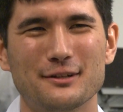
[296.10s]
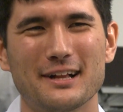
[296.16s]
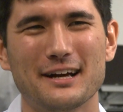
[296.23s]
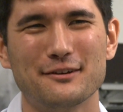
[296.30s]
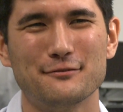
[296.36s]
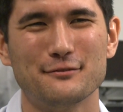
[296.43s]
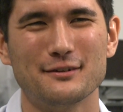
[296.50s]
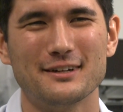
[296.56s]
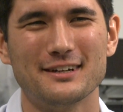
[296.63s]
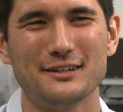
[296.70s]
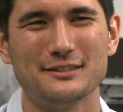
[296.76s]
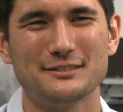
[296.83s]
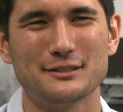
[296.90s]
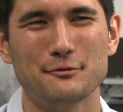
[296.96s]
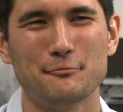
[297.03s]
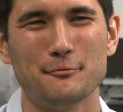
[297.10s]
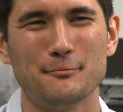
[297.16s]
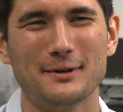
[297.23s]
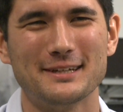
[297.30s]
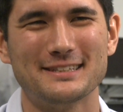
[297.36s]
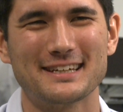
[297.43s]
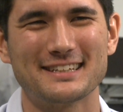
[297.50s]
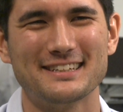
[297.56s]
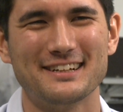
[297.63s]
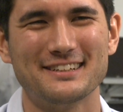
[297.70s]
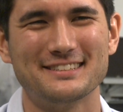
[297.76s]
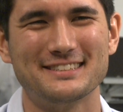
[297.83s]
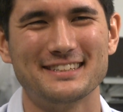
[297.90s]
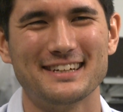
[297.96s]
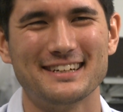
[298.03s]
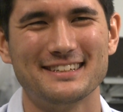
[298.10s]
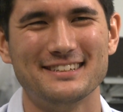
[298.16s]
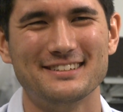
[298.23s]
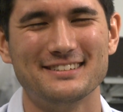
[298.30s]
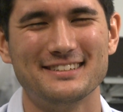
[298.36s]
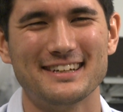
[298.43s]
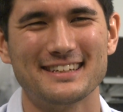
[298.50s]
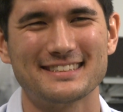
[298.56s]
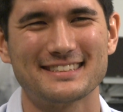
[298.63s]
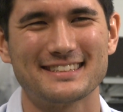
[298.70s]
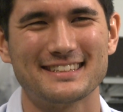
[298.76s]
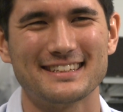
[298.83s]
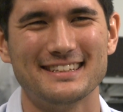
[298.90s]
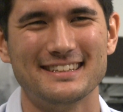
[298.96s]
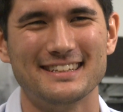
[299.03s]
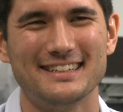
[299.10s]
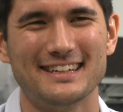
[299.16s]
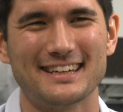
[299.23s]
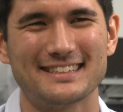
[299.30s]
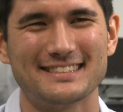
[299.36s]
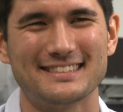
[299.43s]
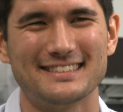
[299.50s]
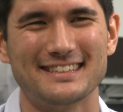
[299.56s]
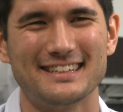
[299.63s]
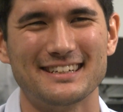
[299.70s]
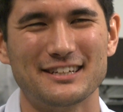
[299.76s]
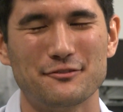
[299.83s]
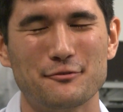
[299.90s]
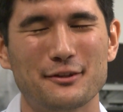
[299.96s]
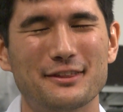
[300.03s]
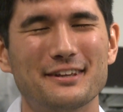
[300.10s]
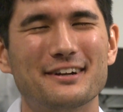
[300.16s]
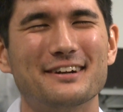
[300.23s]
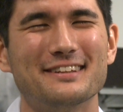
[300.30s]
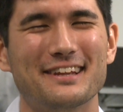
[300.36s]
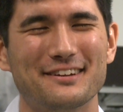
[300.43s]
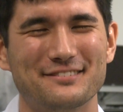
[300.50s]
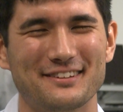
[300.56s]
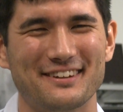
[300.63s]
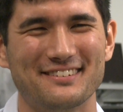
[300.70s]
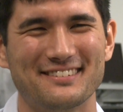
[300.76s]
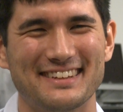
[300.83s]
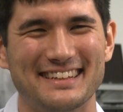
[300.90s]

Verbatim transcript: have uh, some of my technology on your desk in the next, uh, within our lifetime,